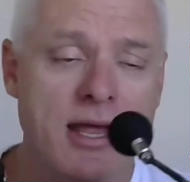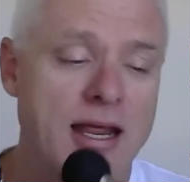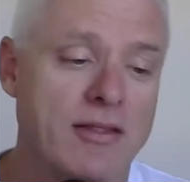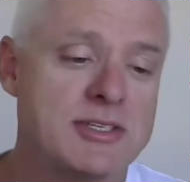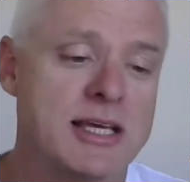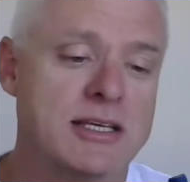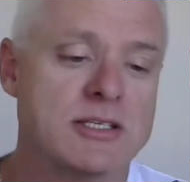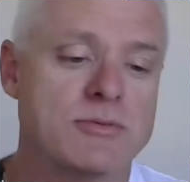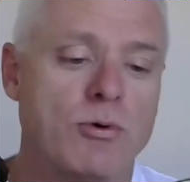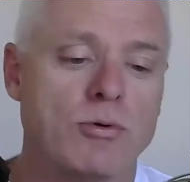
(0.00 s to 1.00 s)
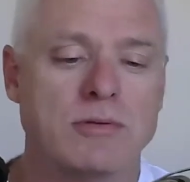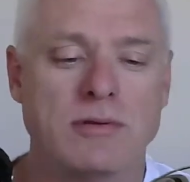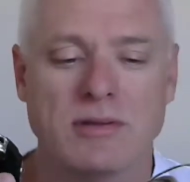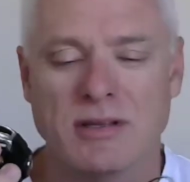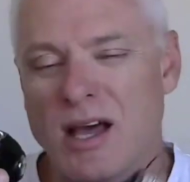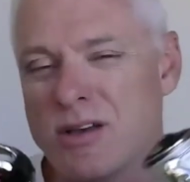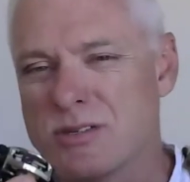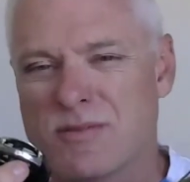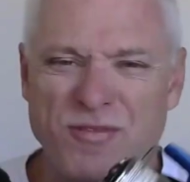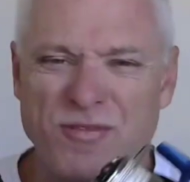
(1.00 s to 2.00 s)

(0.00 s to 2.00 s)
Now the 6 goes